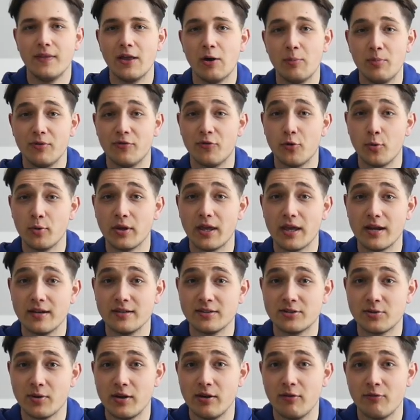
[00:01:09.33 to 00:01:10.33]
Now, before we get
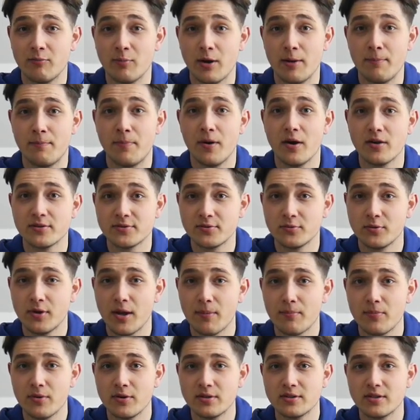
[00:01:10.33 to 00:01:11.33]
into any of my personal
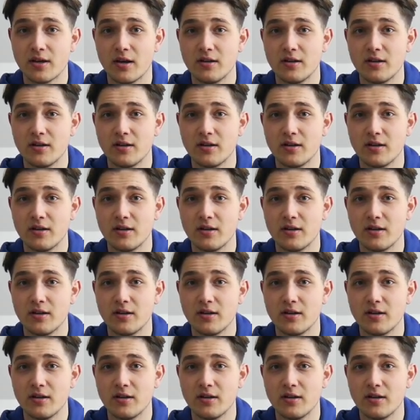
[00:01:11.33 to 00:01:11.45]
numbers,